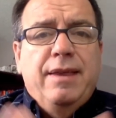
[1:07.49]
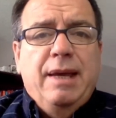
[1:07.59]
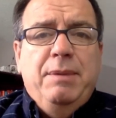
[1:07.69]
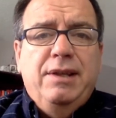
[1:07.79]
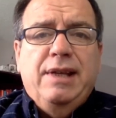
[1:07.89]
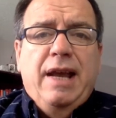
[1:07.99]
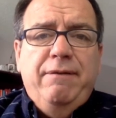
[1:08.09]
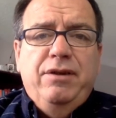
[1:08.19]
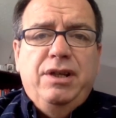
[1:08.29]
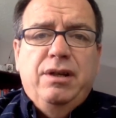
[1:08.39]
That means
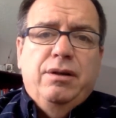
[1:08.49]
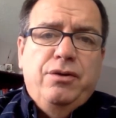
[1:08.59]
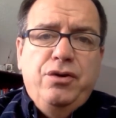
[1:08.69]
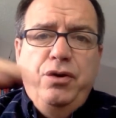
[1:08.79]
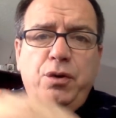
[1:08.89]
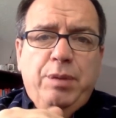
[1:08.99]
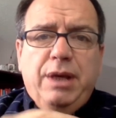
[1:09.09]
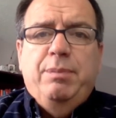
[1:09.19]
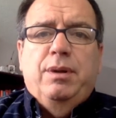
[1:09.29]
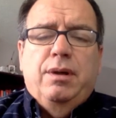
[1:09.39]
every year, new
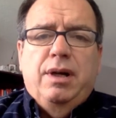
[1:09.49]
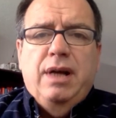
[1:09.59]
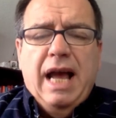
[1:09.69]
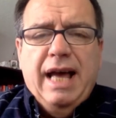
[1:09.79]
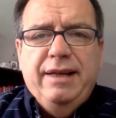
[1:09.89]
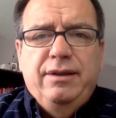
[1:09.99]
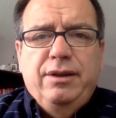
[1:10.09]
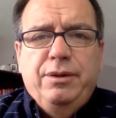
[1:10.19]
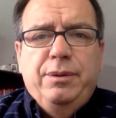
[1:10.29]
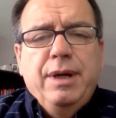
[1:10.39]
people are added
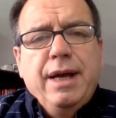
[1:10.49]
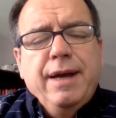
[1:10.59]
to